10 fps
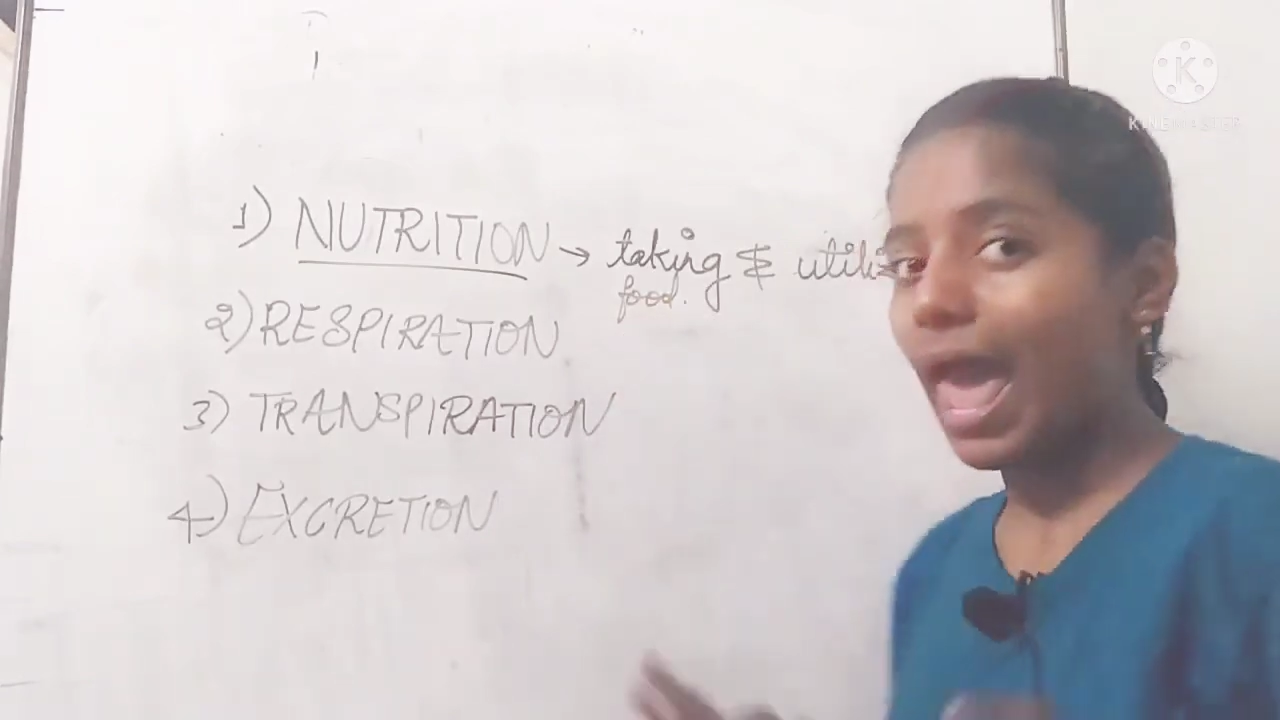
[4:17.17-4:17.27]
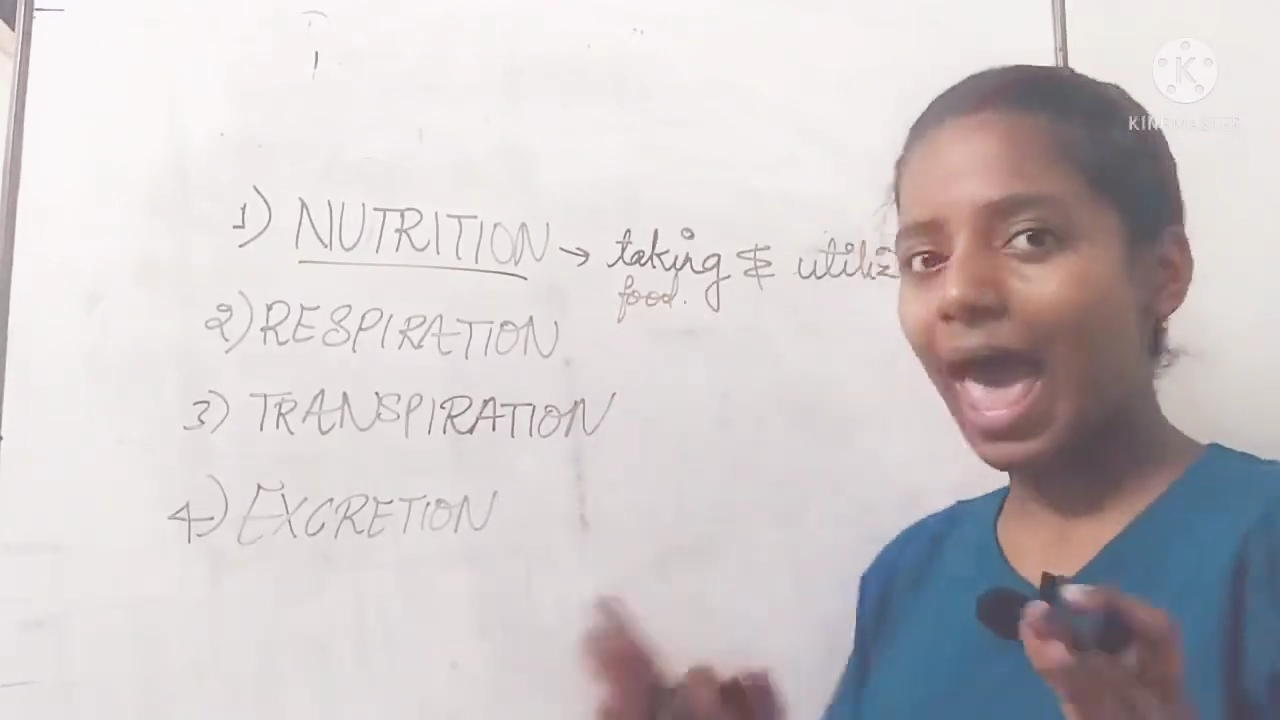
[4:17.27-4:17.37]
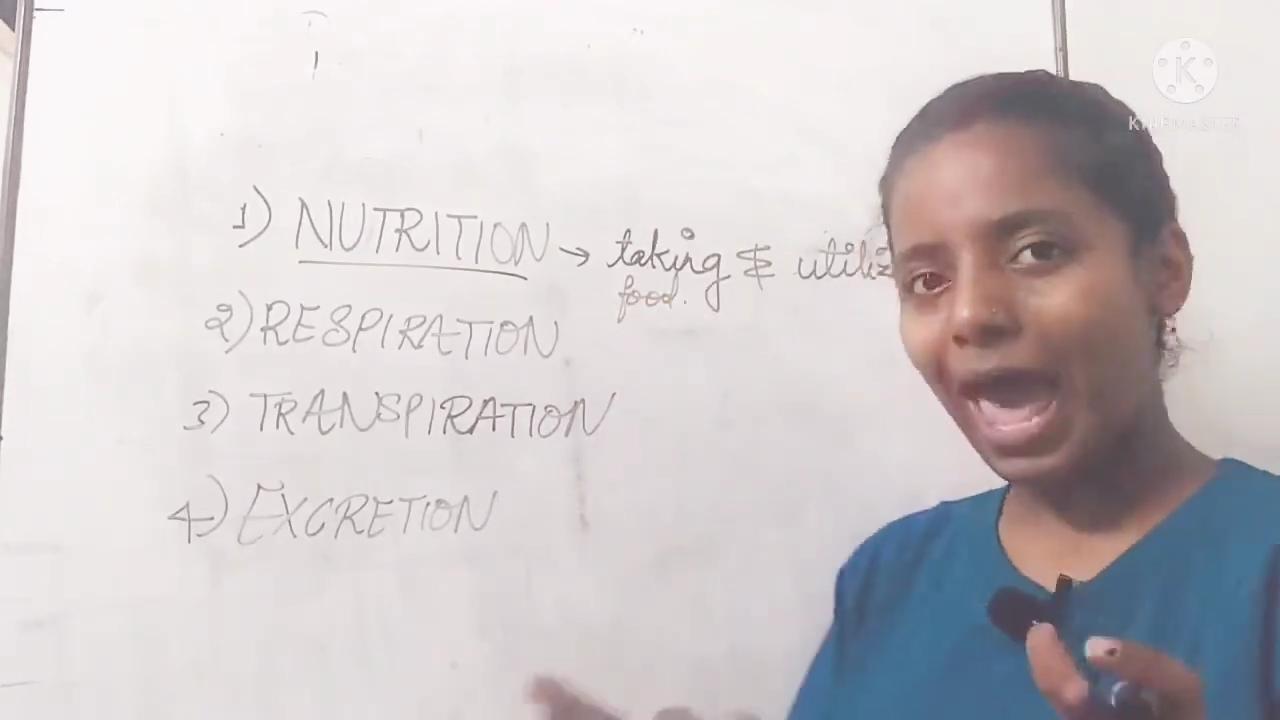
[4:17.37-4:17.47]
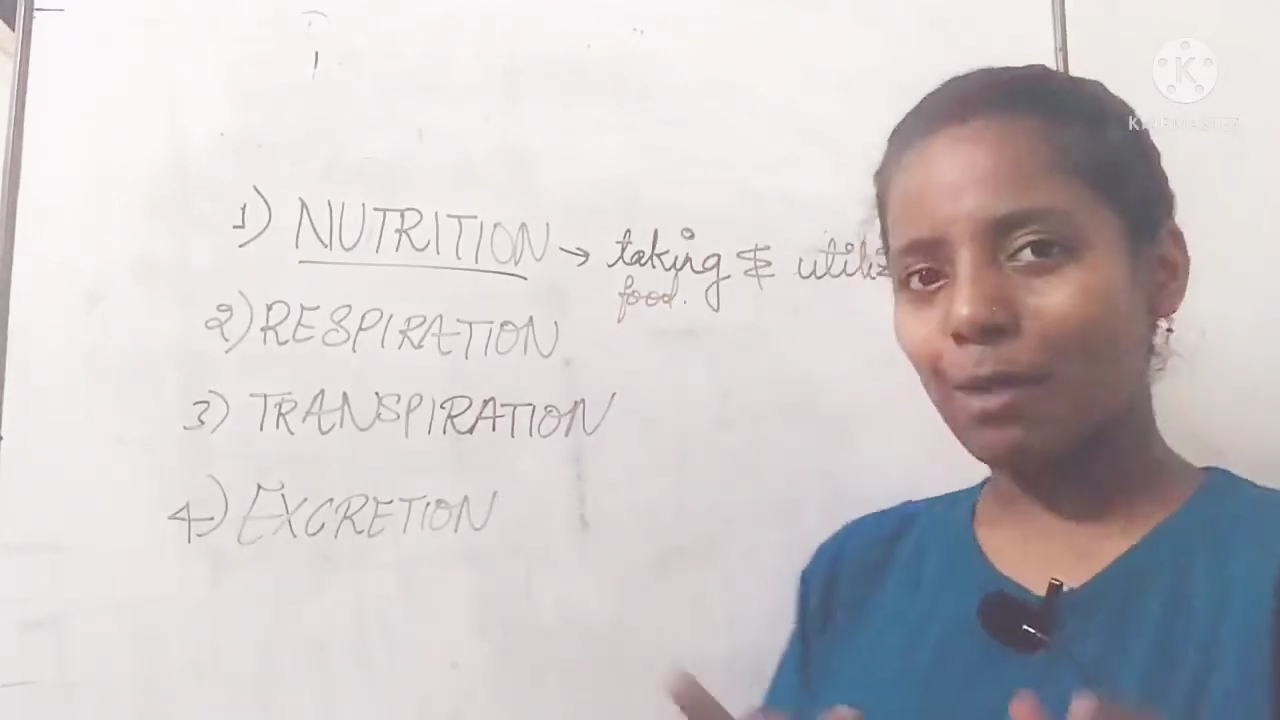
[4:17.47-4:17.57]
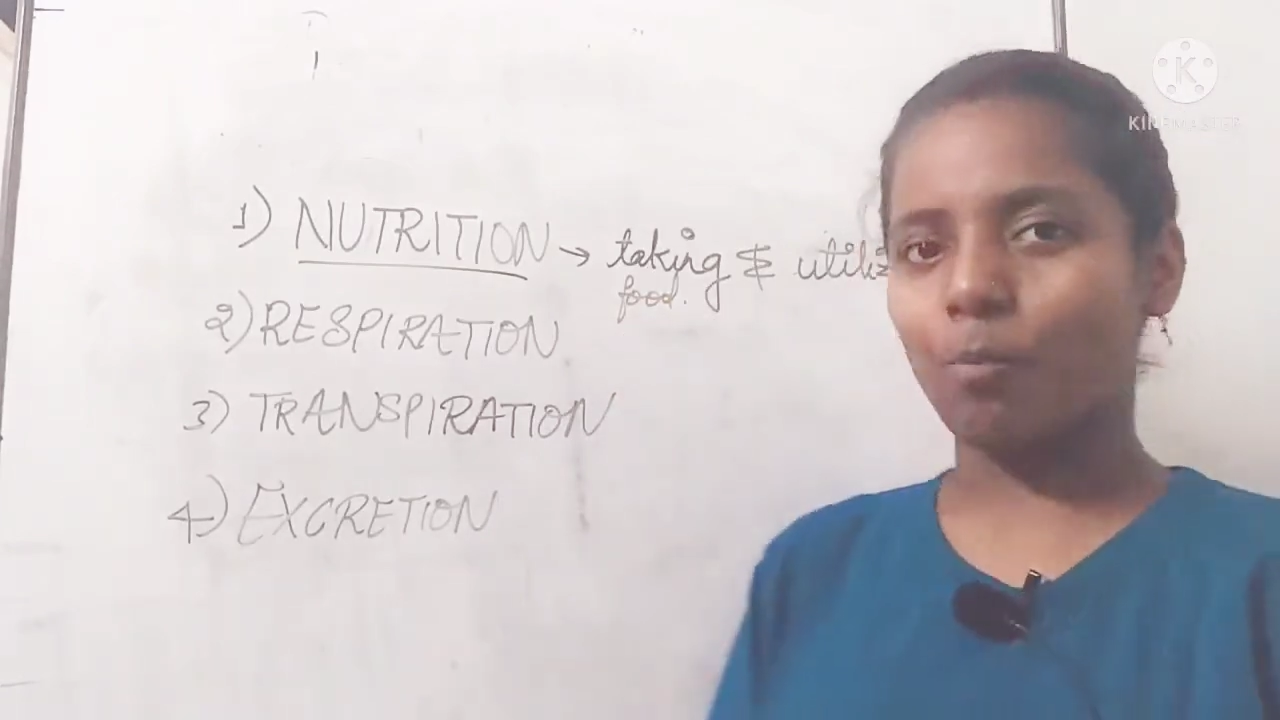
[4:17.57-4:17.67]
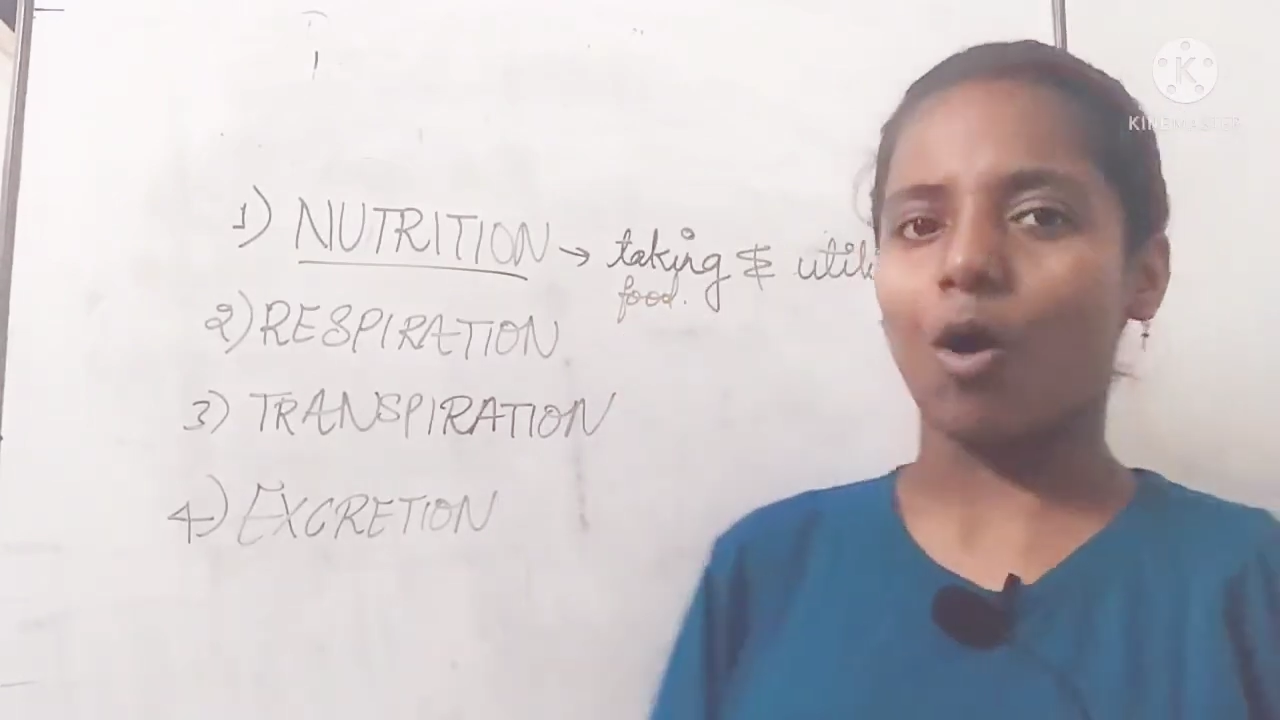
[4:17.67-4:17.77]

help